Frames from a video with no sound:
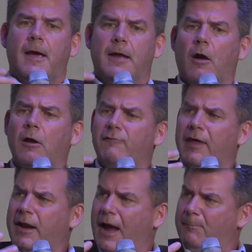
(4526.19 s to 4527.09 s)
And all of
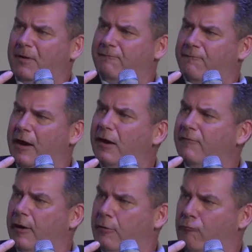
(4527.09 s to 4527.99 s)
that happened very,
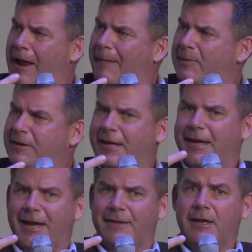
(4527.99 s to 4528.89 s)
very
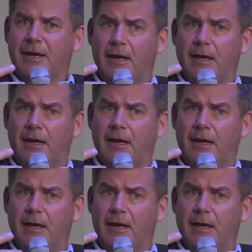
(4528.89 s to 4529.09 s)
rapidly in the,